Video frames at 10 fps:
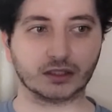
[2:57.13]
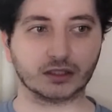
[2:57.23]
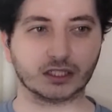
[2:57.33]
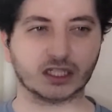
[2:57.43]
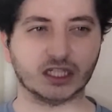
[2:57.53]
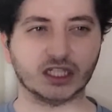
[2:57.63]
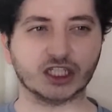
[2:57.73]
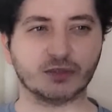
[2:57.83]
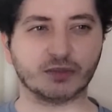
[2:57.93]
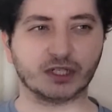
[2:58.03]
the things she
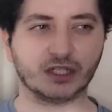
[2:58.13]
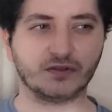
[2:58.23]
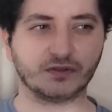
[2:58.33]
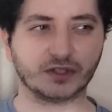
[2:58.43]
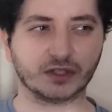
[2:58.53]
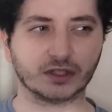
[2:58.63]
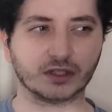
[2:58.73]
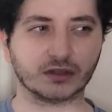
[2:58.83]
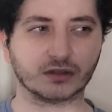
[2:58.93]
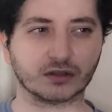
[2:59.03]
believed
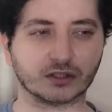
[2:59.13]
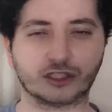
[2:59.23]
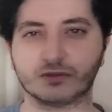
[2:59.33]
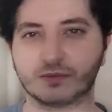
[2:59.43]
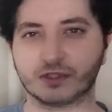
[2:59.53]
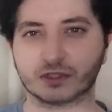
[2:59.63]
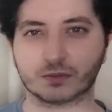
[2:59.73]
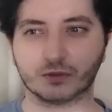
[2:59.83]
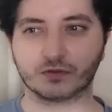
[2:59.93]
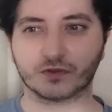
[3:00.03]
in, she was being
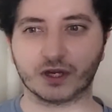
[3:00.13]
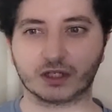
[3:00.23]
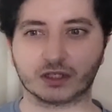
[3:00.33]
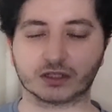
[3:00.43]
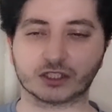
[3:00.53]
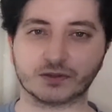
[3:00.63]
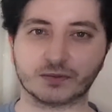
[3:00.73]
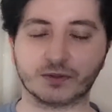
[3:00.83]
spoon-fed and she was being